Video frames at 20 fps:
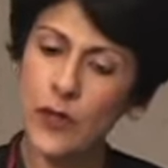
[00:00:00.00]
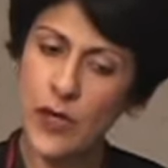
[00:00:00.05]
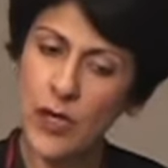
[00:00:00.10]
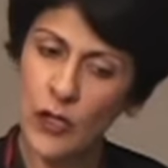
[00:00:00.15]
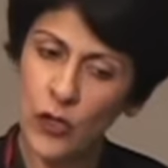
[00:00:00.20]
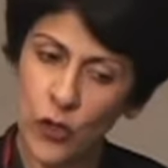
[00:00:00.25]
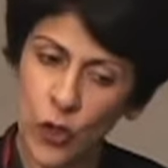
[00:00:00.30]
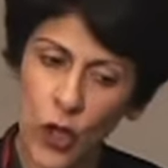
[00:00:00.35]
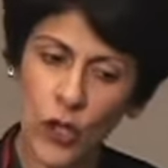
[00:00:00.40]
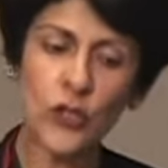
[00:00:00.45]
a
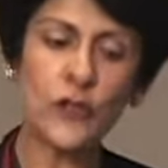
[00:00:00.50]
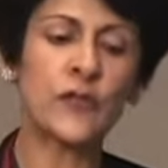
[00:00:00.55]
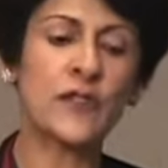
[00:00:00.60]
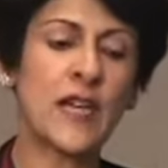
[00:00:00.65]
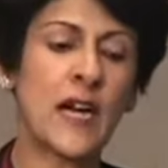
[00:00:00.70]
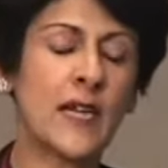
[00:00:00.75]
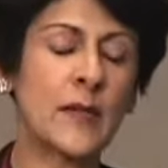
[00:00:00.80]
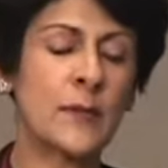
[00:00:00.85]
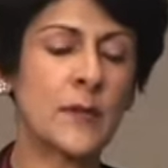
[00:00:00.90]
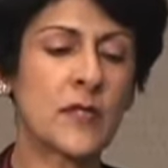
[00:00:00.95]
lot of
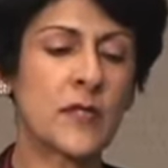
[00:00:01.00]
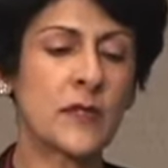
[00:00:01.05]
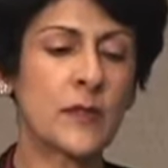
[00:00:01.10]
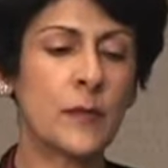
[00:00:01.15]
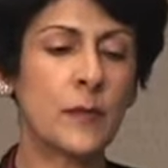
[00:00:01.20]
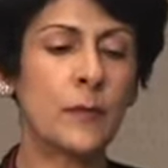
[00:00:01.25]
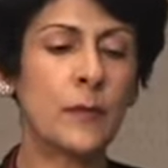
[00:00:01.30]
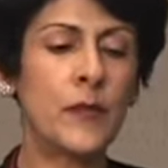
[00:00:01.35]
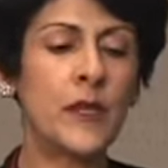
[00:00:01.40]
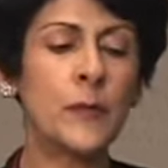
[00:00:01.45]
times,
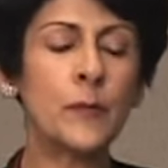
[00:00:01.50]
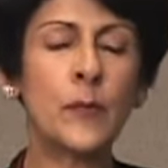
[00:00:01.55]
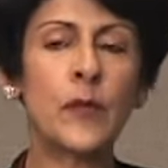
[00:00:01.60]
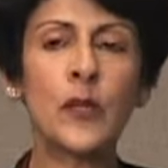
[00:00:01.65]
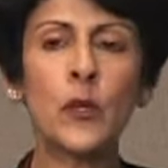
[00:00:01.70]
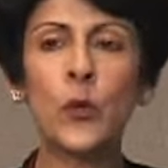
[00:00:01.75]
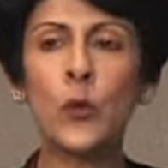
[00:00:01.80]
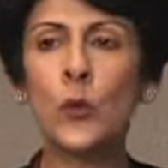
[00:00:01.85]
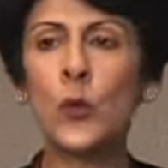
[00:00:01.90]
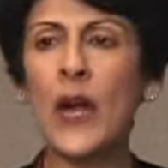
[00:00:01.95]

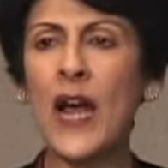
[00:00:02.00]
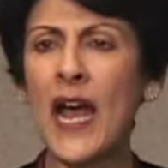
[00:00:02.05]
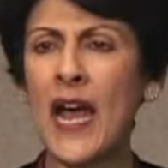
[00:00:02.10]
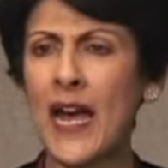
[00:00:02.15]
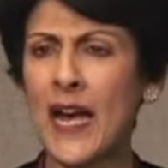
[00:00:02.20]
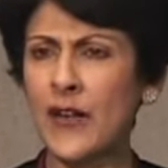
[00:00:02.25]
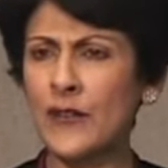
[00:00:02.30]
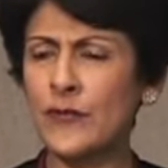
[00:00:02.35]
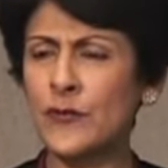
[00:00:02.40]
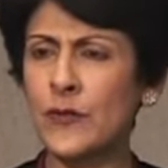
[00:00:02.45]
people who
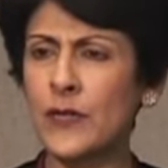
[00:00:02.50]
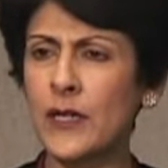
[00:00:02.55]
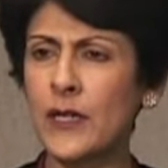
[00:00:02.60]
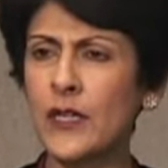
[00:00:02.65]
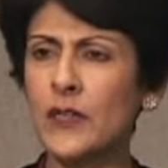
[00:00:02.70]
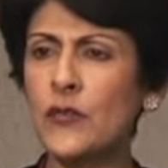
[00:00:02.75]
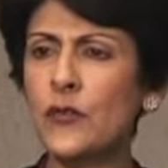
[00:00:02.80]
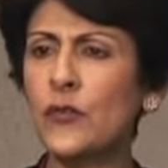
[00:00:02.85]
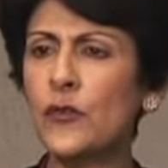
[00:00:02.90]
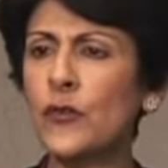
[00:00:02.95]
have
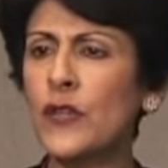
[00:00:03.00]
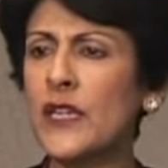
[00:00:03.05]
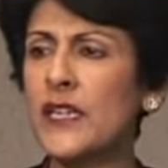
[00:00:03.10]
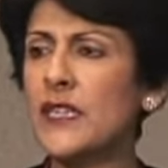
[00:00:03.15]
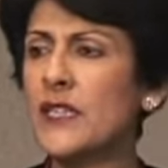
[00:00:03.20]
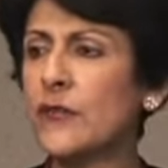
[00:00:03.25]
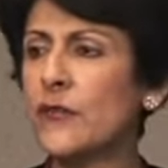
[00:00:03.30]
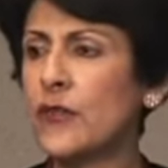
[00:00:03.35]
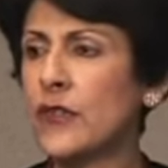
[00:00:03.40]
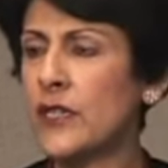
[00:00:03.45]
three
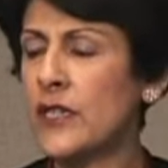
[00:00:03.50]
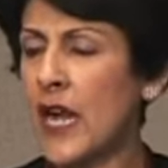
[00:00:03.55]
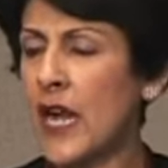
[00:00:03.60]
different